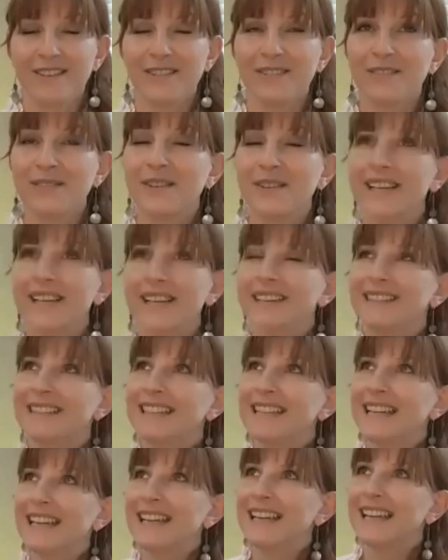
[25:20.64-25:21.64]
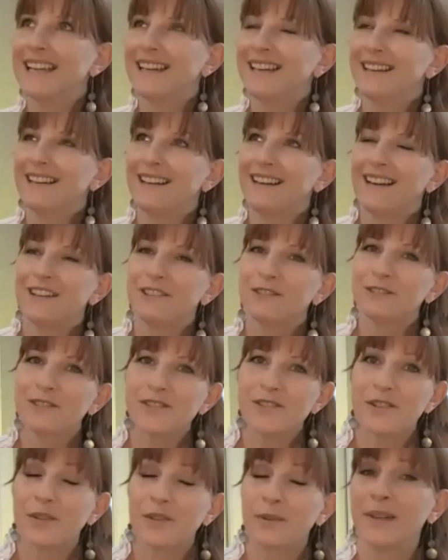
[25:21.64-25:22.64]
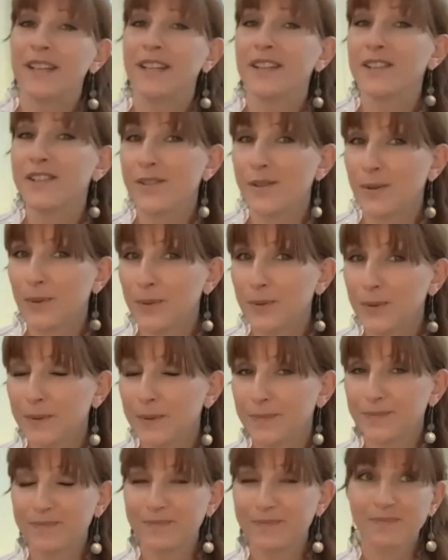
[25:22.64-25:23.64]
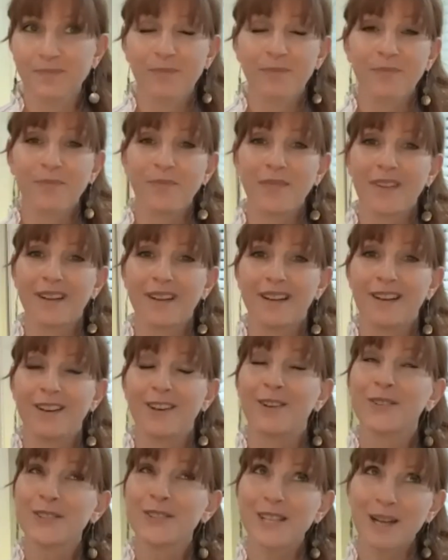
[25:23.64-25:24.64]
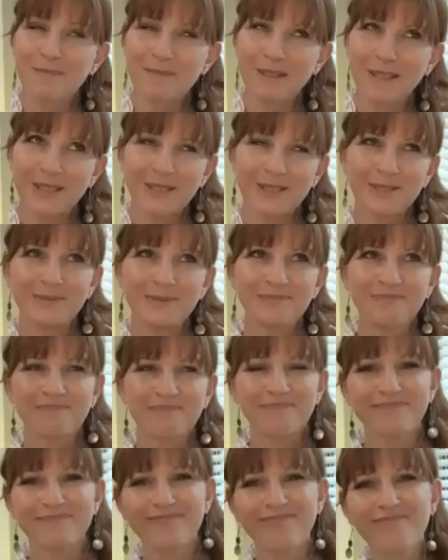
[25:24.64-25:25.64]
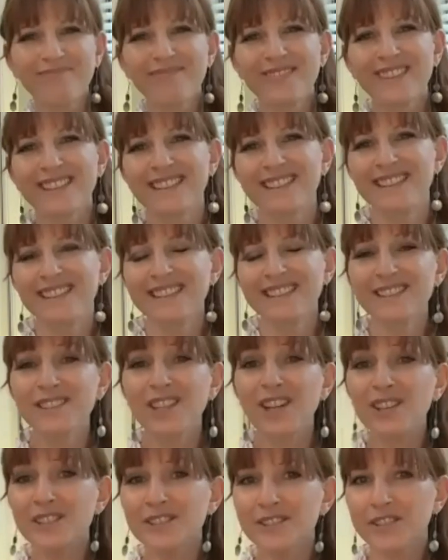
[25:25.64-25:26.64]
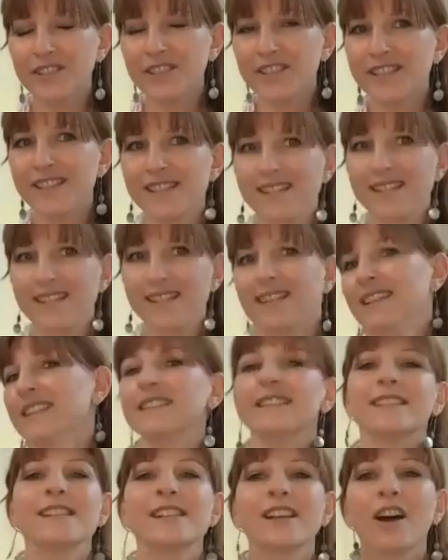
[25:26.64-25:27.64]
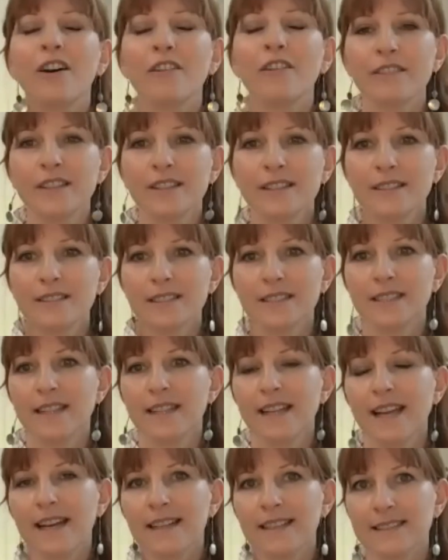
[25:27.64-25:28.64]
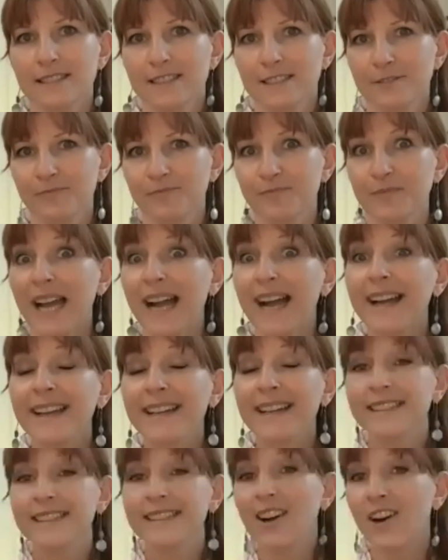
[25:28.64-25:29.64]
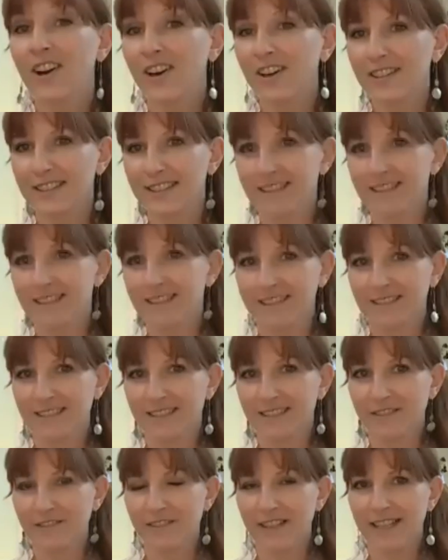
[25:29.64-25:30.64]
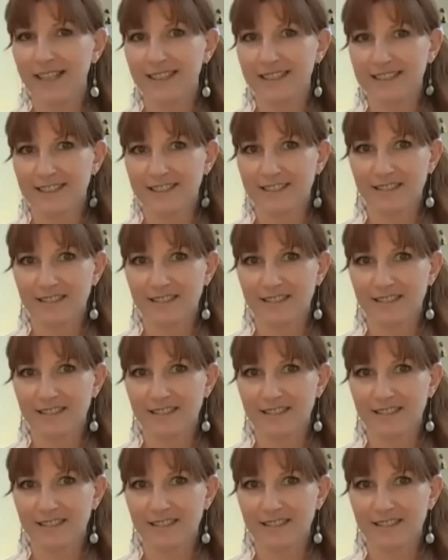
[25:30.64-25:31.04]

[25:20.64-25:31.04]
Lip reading: When I was 3 years old, a long time ago, the doctors discovered that I had a heart defect.